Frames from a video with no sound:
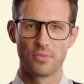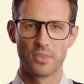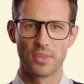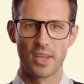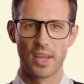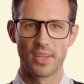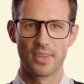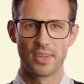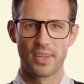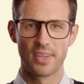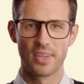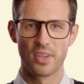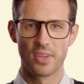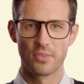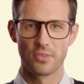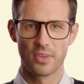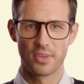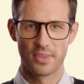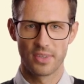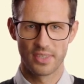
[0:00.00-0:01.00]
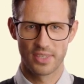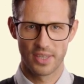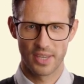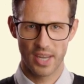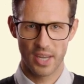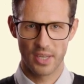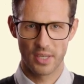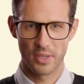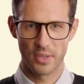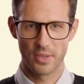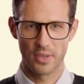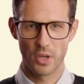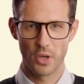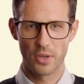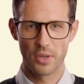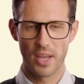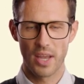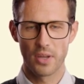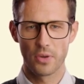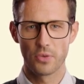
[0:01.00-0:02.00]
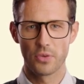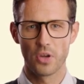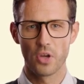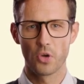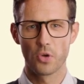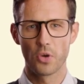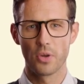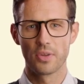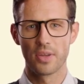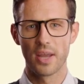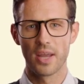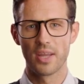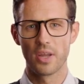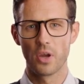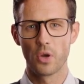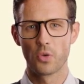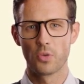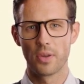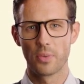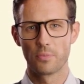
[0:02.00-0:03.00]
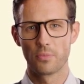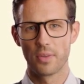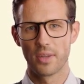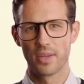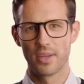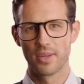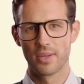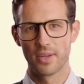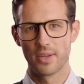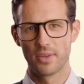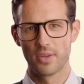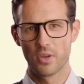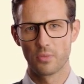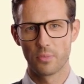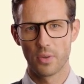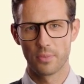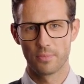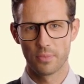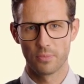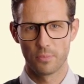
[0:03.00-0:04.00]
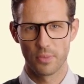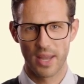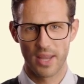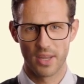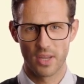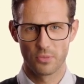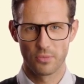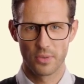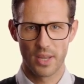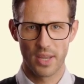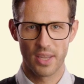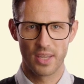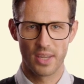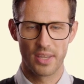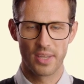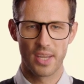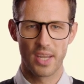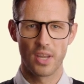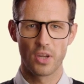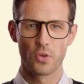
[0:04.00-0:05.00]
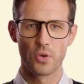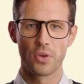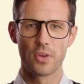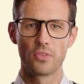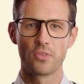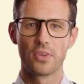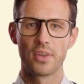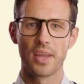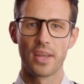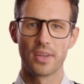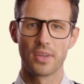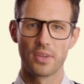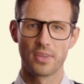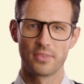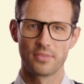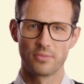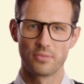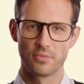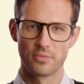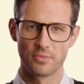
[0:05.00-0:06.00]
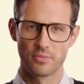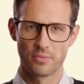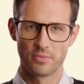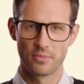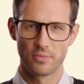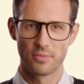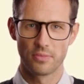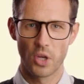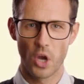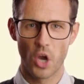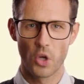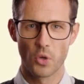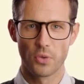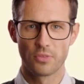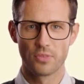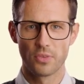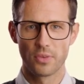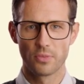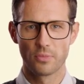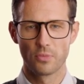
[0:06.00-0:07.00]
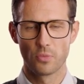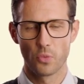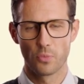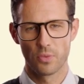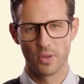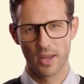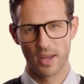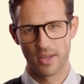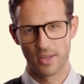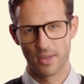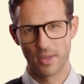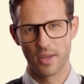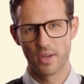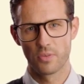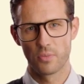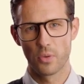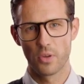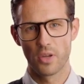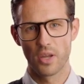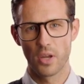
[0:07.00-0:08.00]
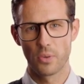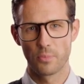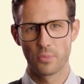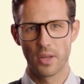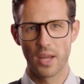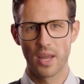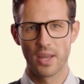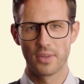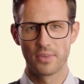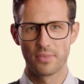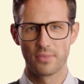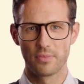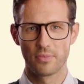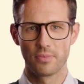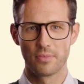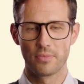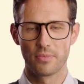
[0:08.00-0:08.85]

Not considered in this section, unequal source and load impedances may be matched by an attenuator section. However, the formulation is more complex.